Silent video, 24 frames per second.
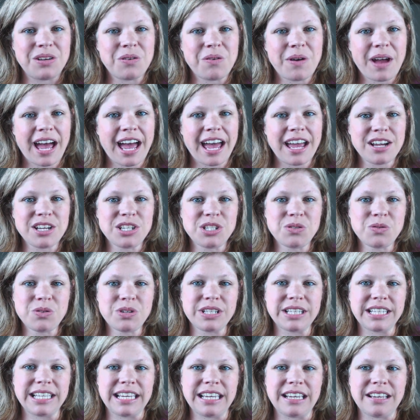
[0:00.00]
you
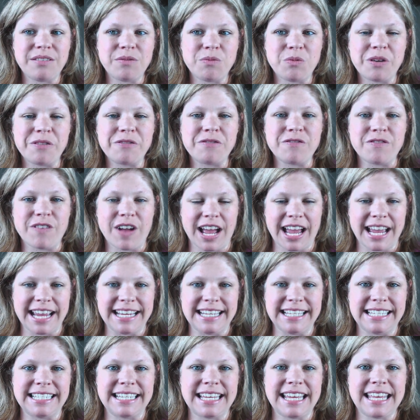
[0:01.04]
actually will
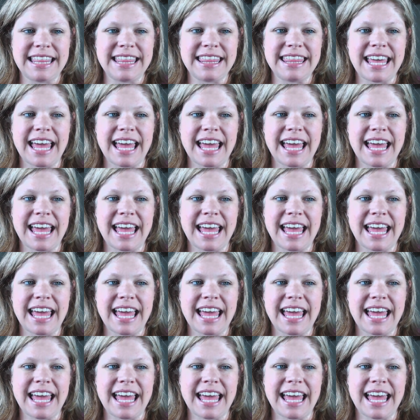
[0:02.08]
find